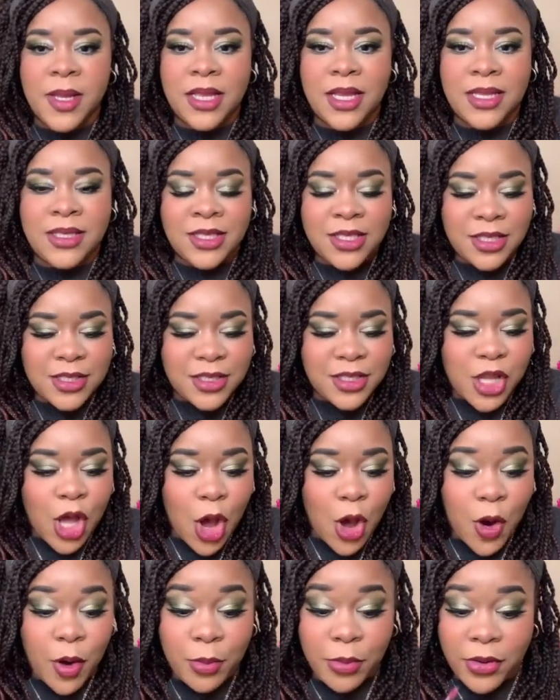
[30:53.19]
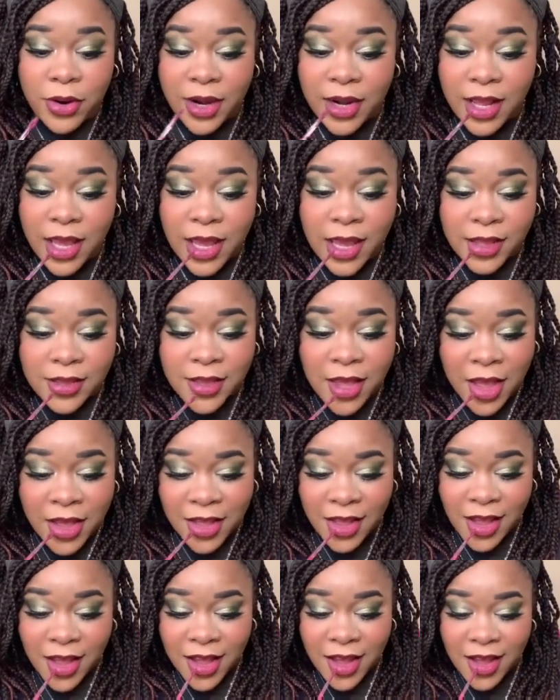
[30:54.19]
This is so pretty.
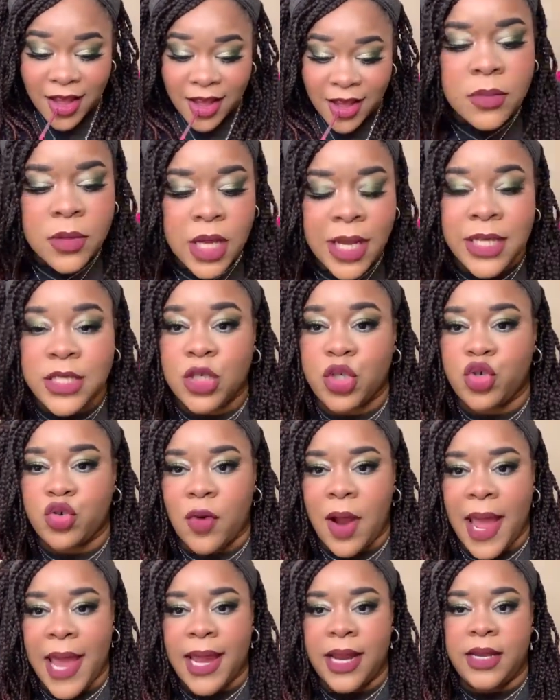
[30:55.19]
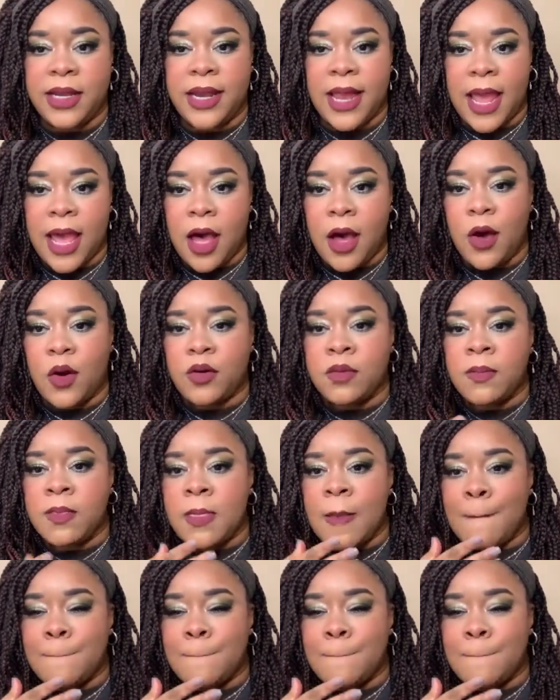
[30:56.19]
It's dried down.